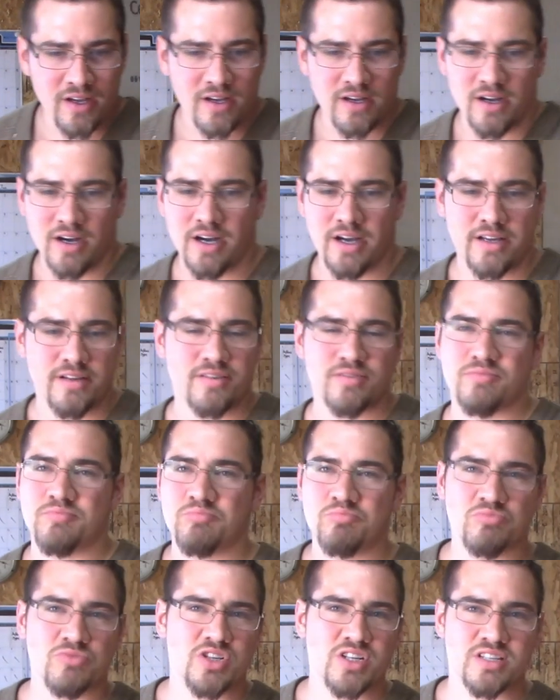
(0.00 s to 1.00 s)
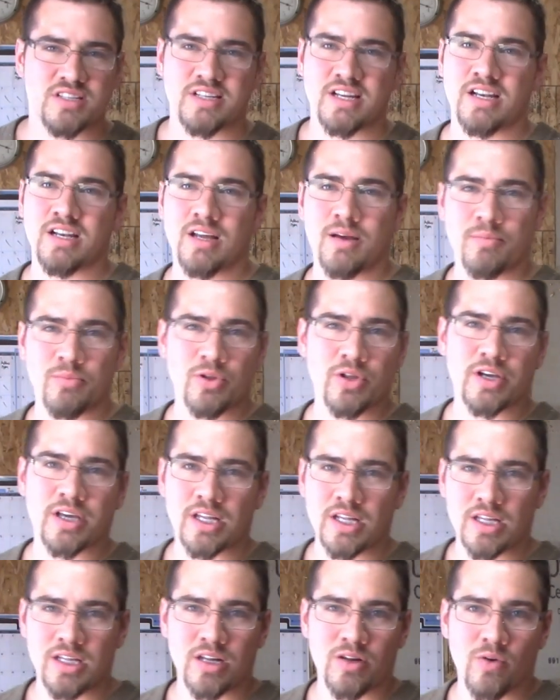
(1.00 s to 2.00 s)
I just end up
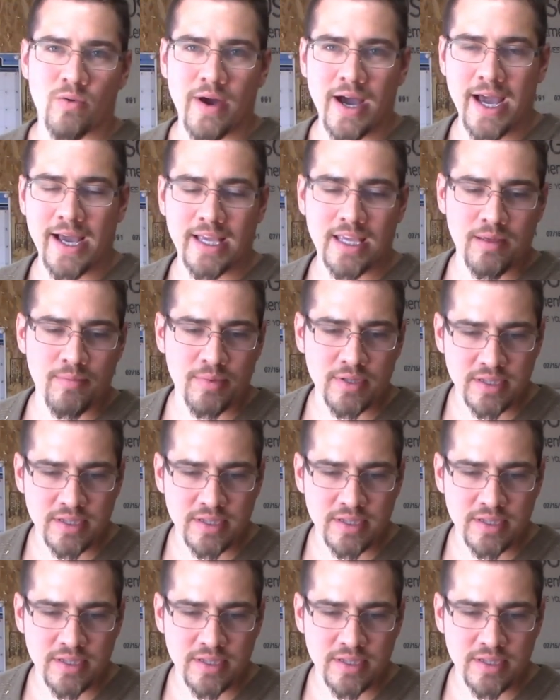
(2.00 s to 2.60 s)
looking a little wacky.